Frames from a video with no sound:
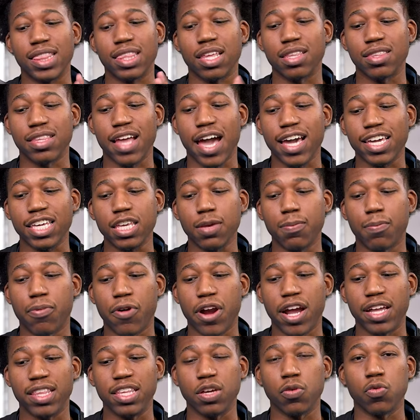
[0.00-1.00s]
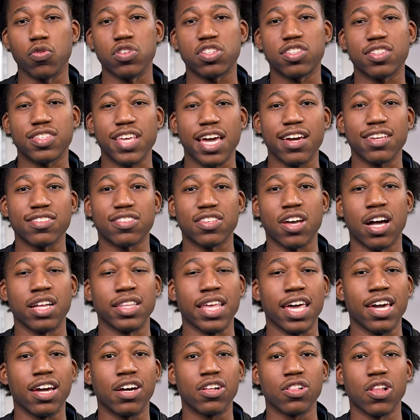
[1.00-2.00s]
at the Nike branding, which takes on
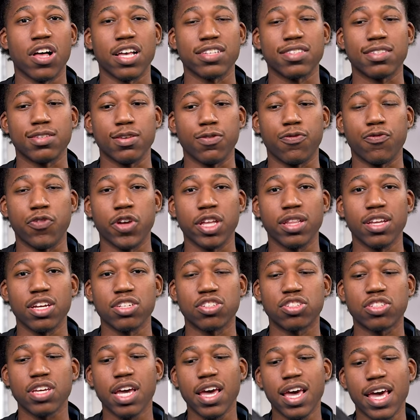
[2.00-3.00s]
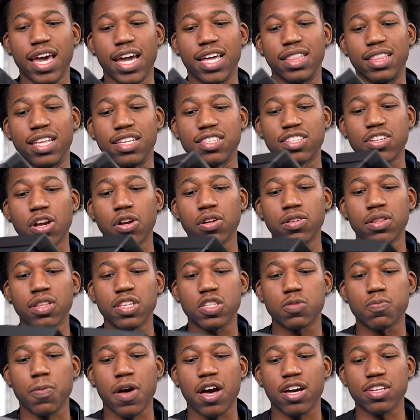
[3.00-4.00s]
a glossy finish. And then turning
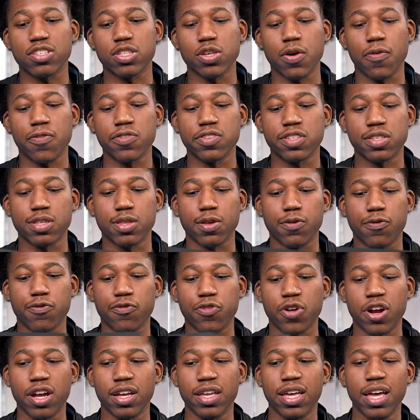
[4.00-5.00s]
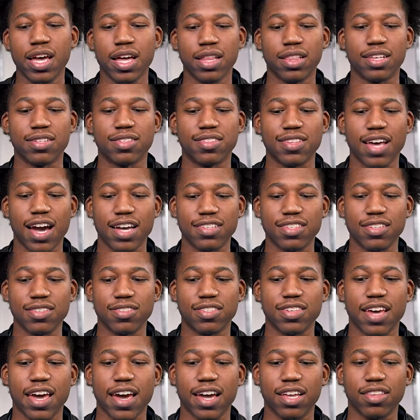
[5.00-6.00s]
this box over to the front, the sizing
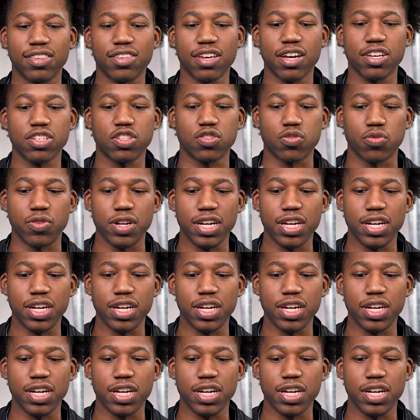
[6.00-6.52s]
tag does